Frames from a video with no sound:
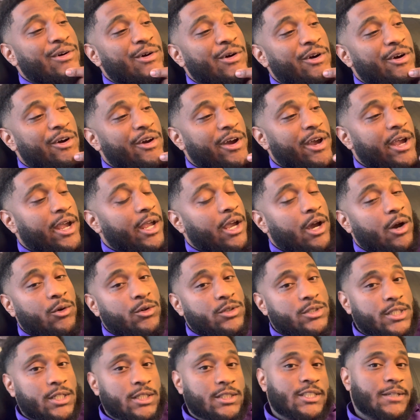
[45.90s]
are a
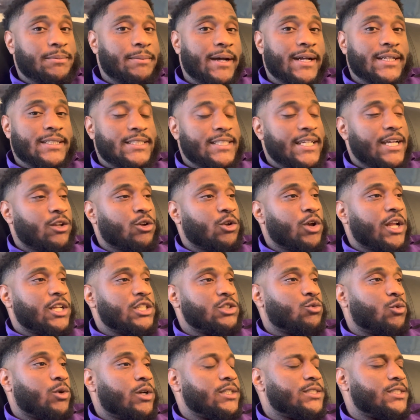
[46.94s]
OG to my channel, I just
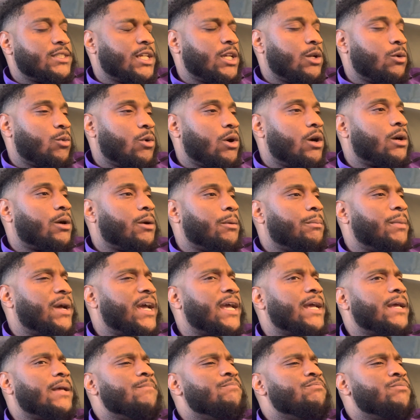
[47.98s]
want to say welcome
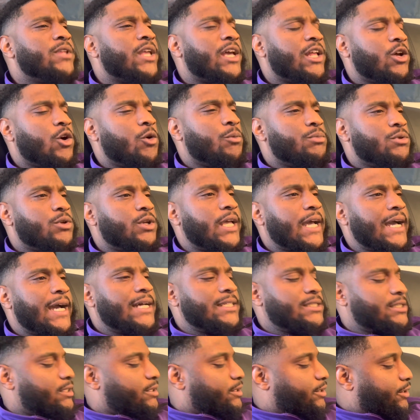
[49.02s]
back. And hope you
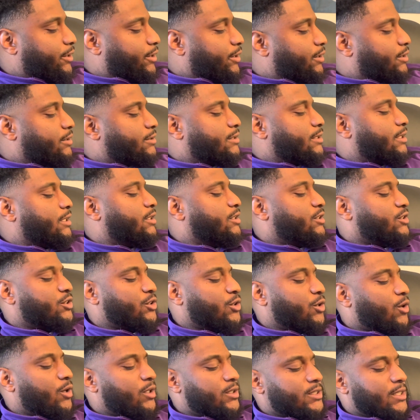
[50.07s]
guys and girls
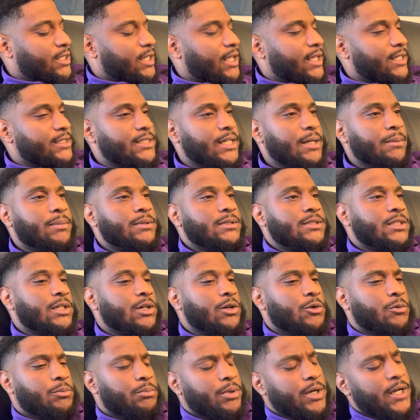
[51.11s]
enjoyed today's
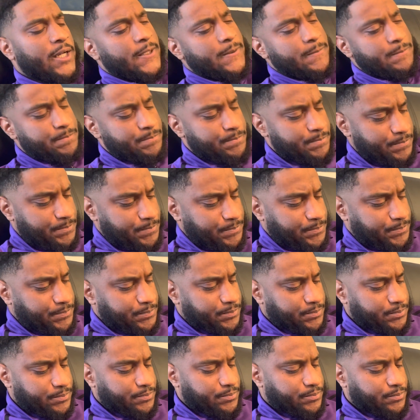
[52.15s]
episode. But
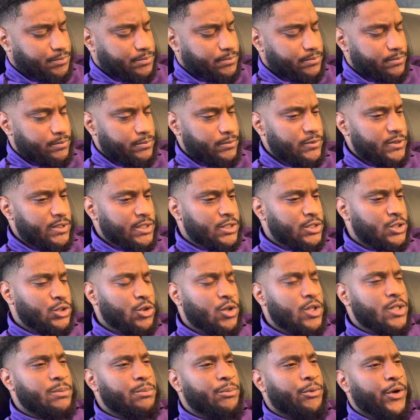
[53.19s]

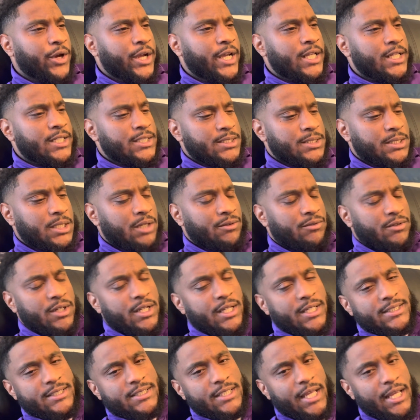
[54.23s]
Jordan Brand is giving
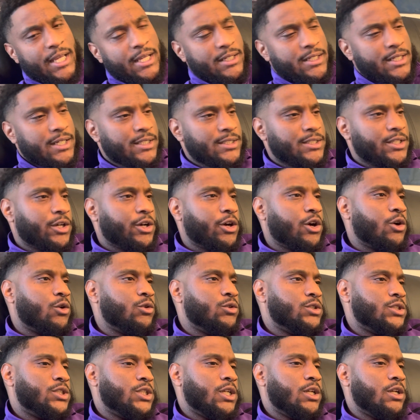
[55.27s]
us another
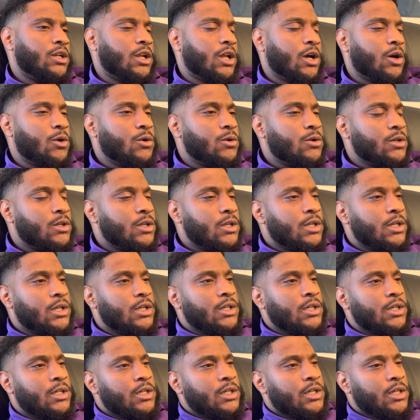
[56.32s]
OG low
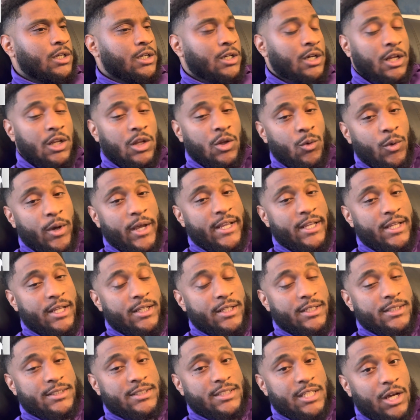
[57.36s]
colorway.
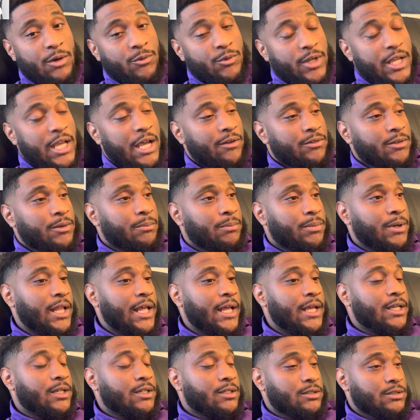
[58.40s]
This time we have the
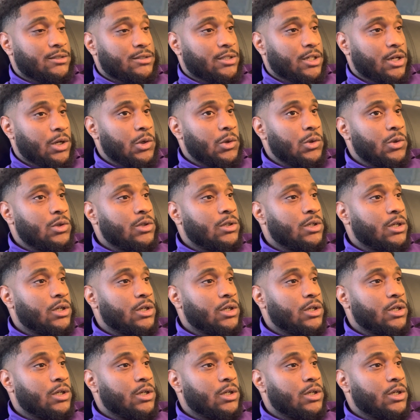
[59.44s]
Black Toe.